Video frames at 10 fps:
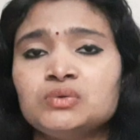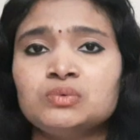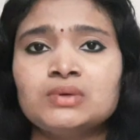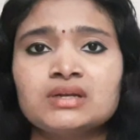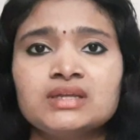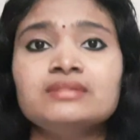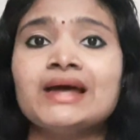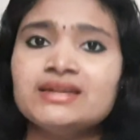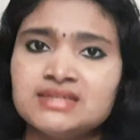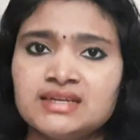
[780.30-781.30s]
work in
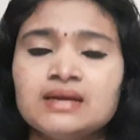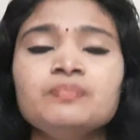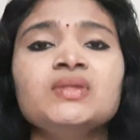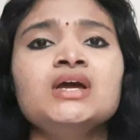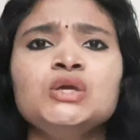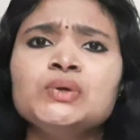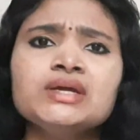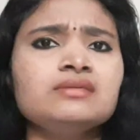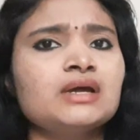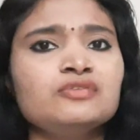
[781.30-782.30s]
that area, you
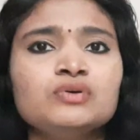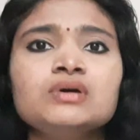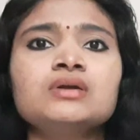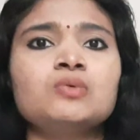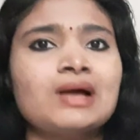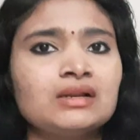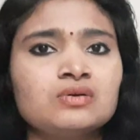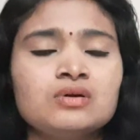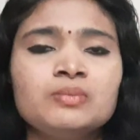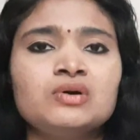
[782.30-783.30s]
can try for Qualcomm,